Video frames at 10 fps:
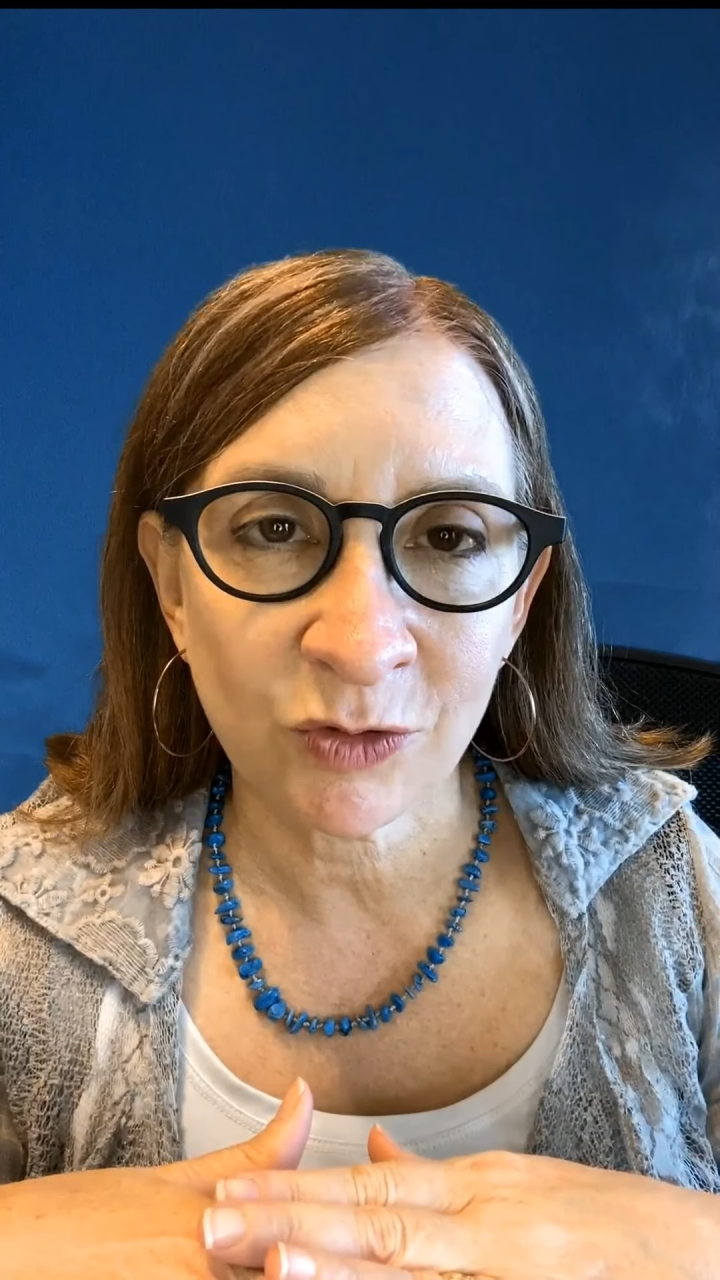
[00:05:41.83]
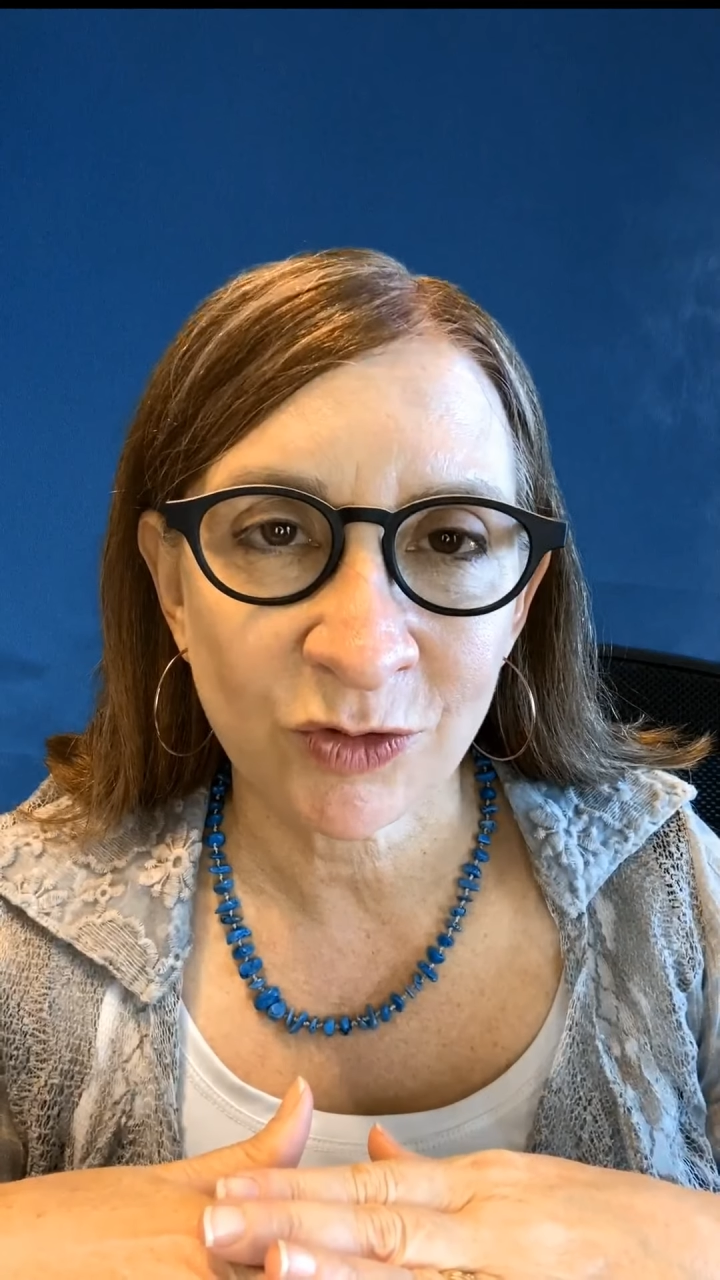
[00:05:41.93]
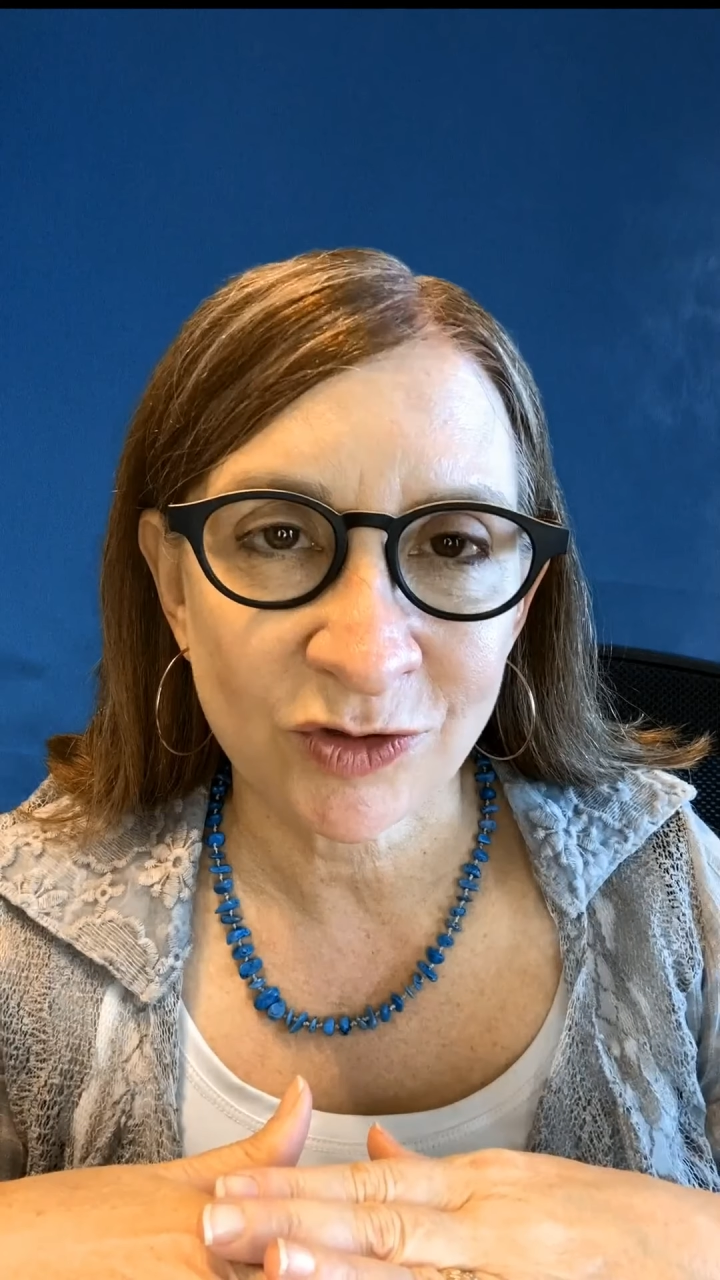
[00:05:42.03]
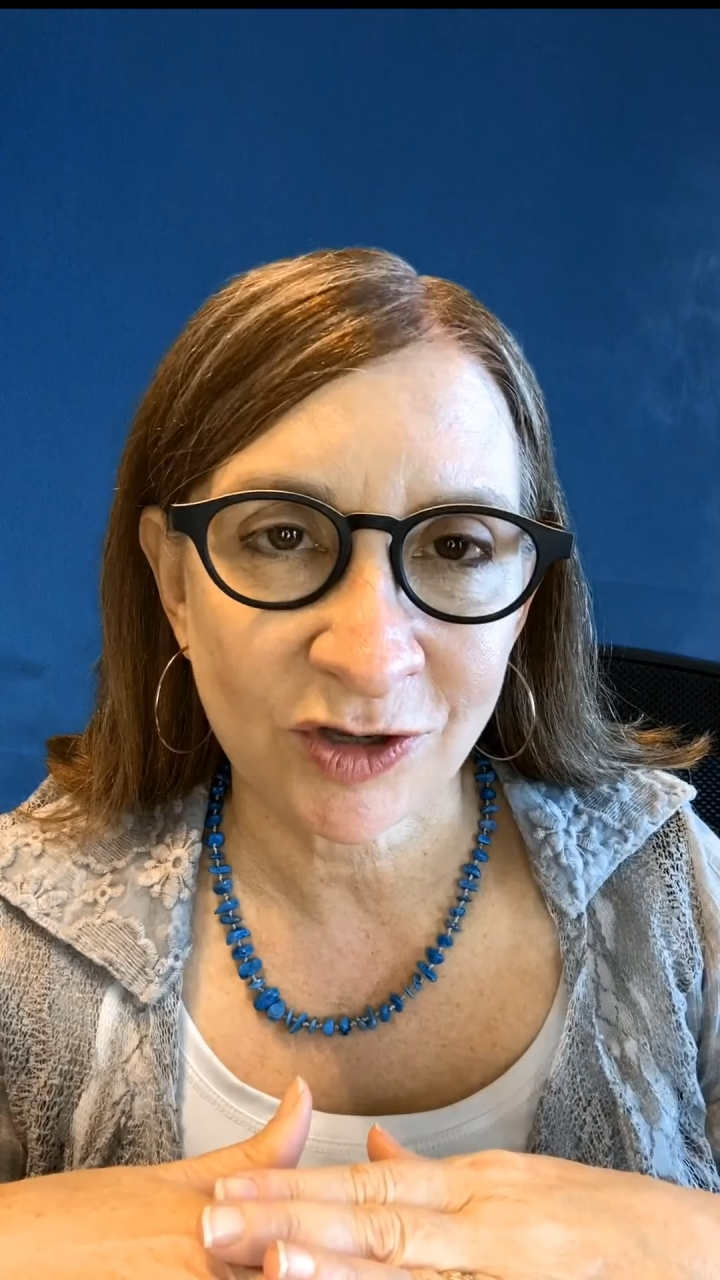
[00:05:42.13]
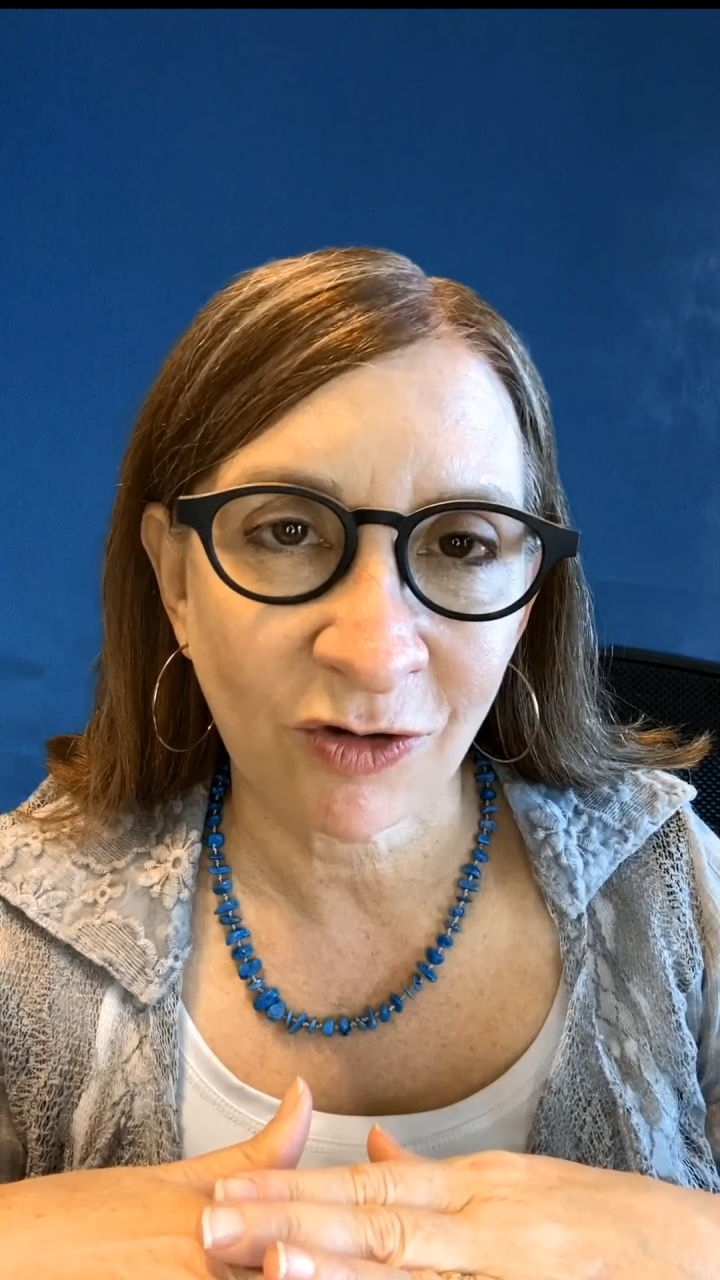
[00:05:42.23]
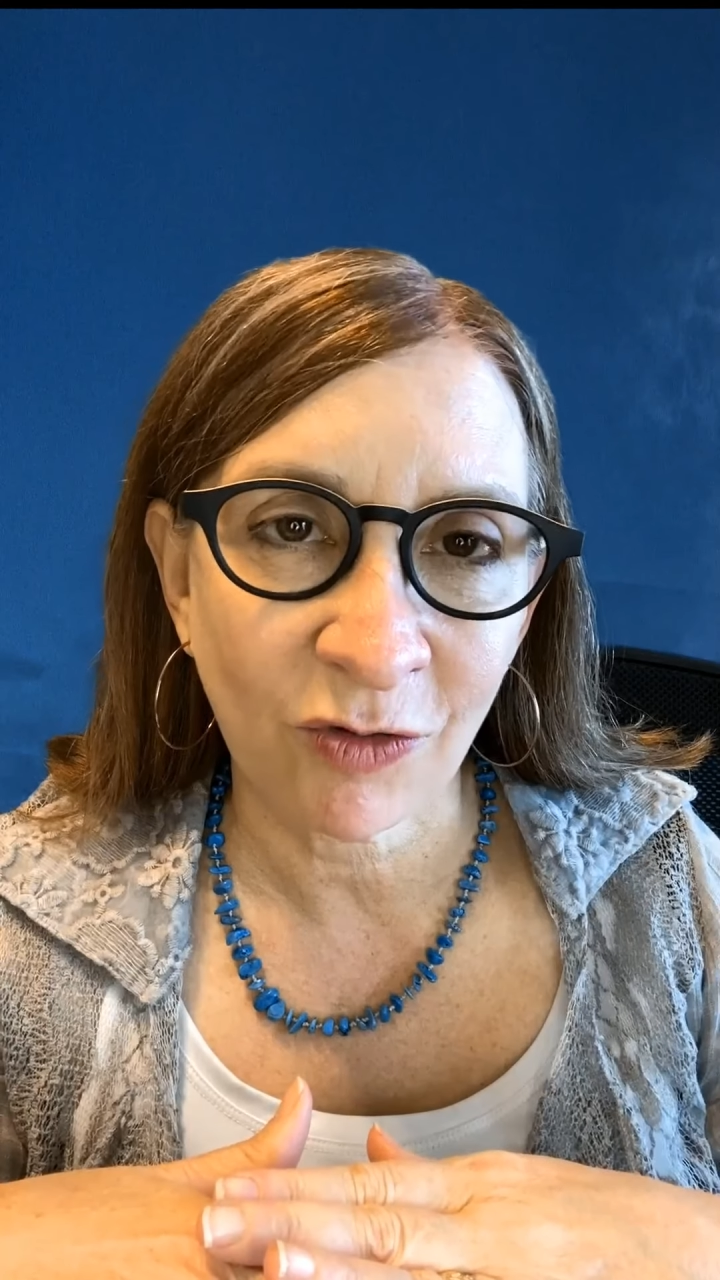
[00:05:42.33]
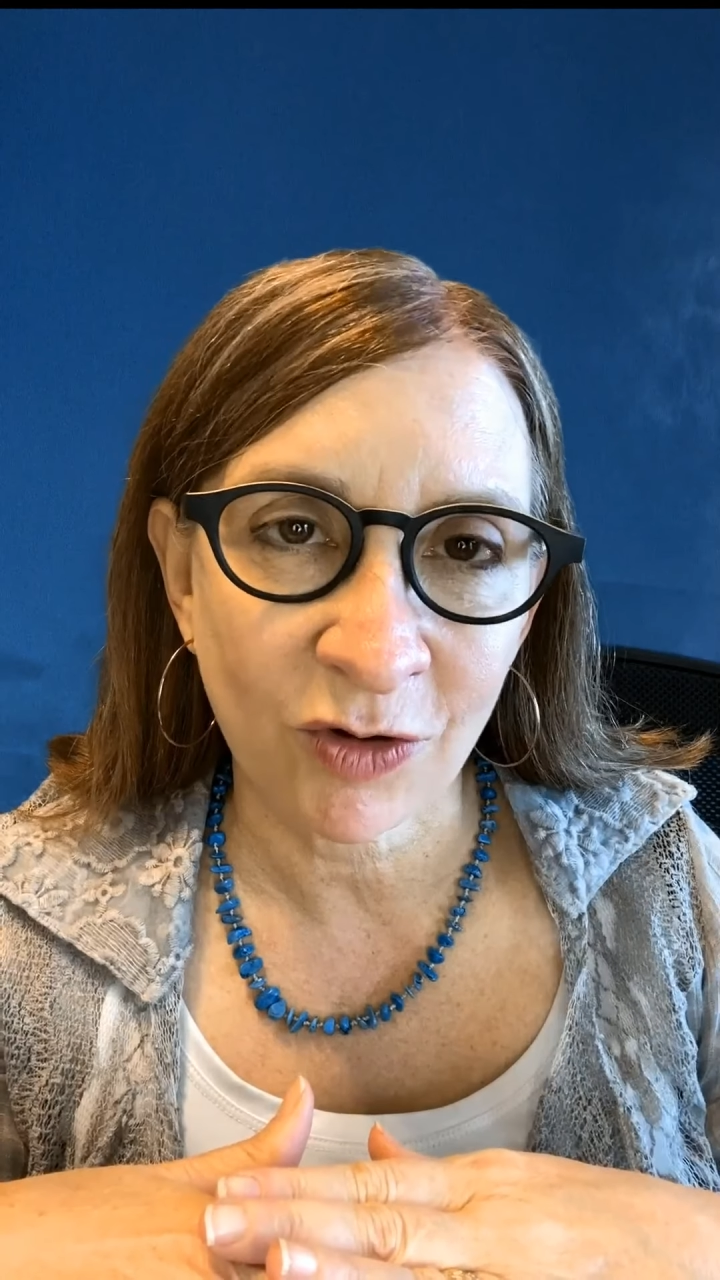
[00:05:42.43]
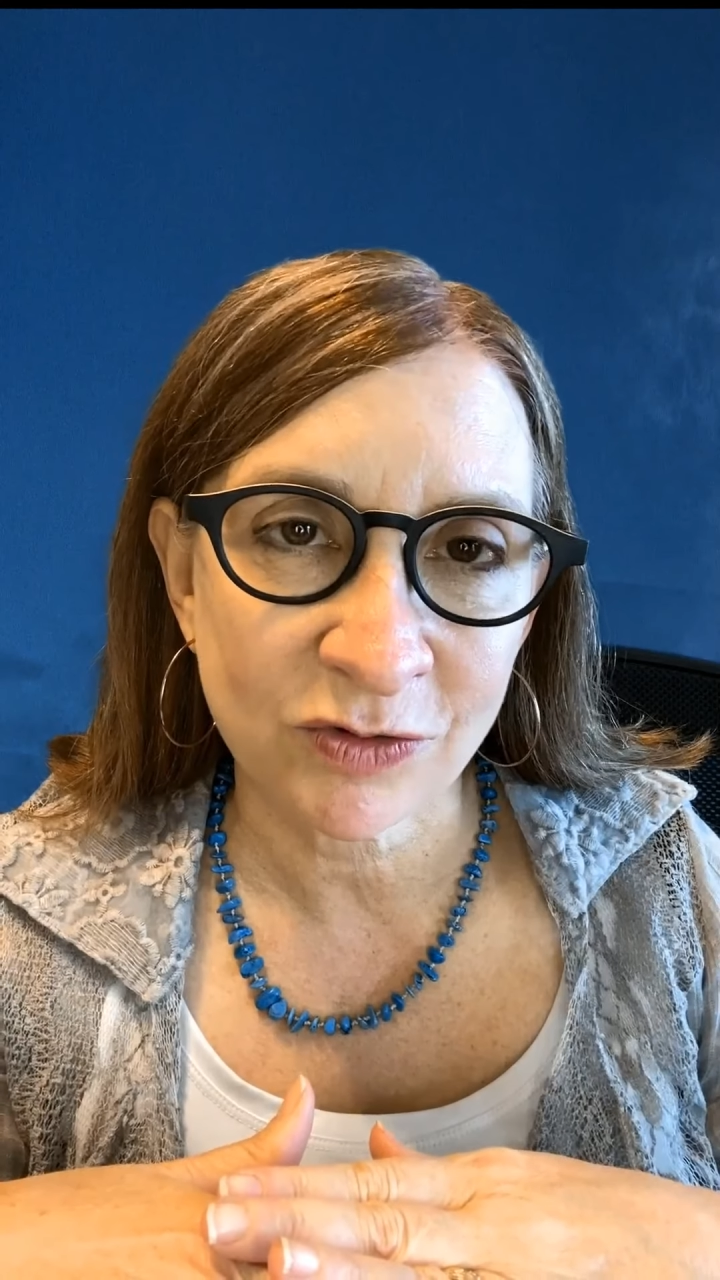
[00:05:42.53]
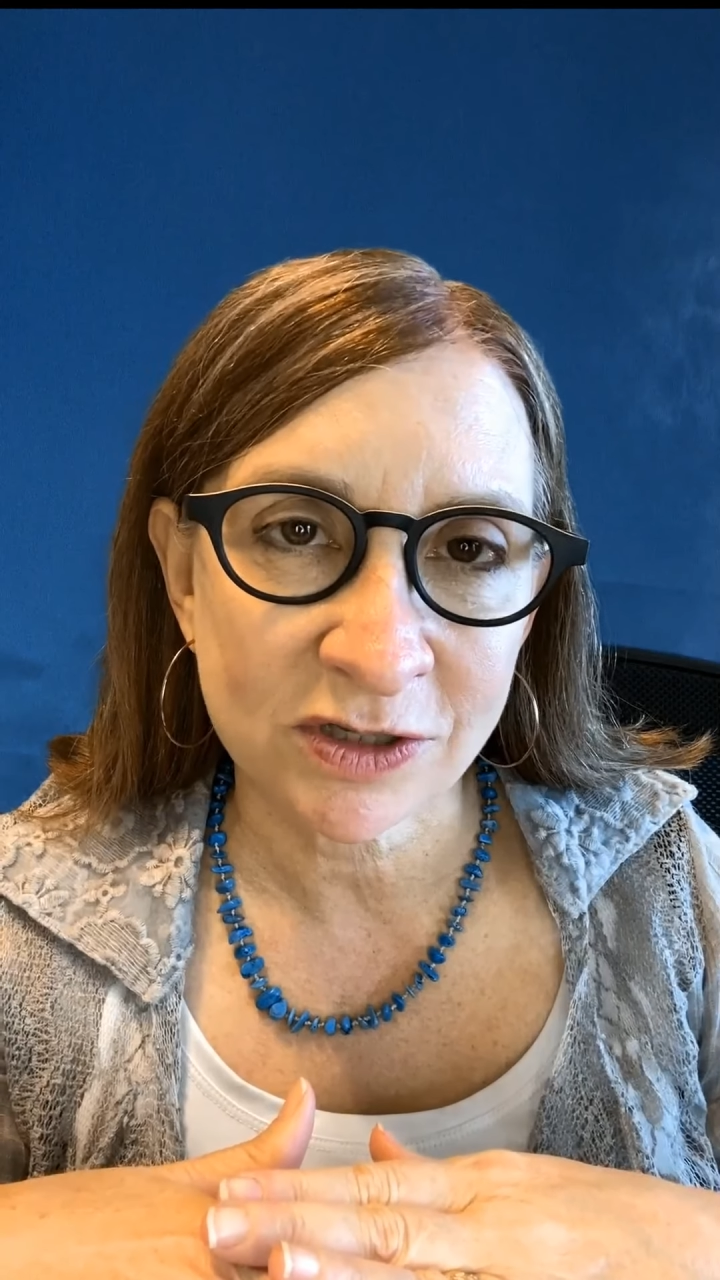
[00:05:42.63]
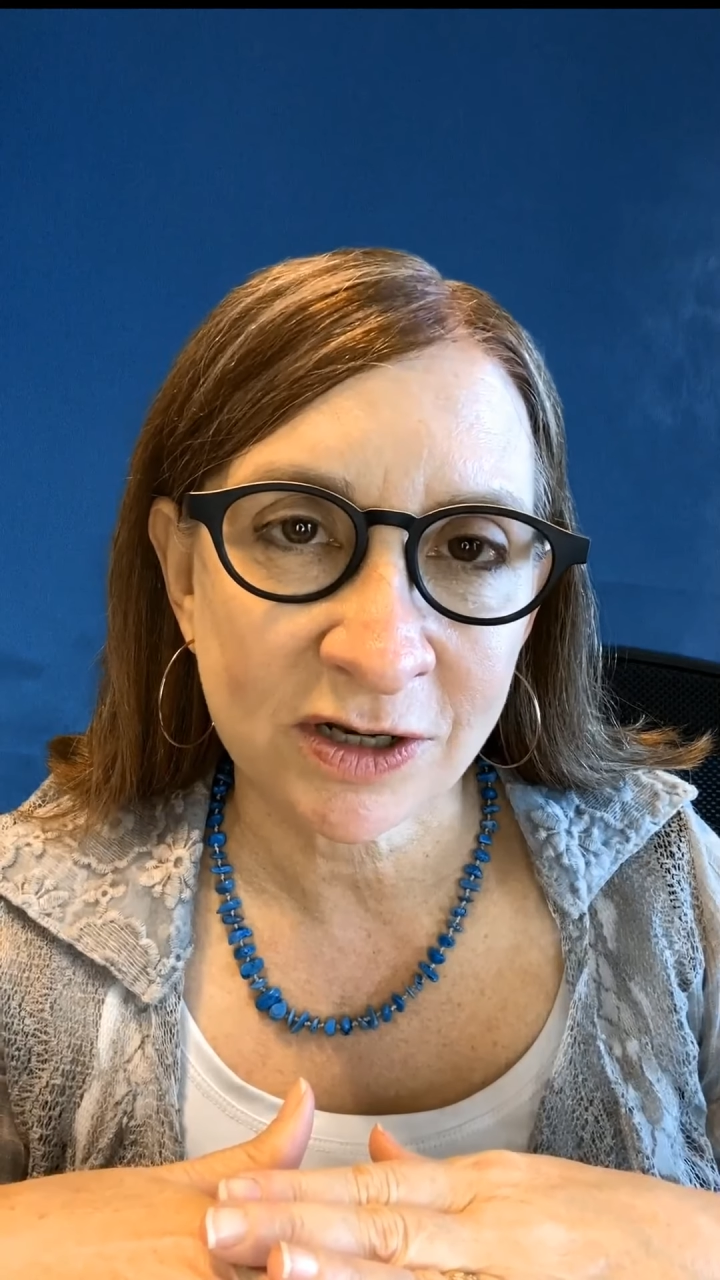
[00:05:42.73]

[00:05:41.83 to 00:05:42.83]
learns and grows.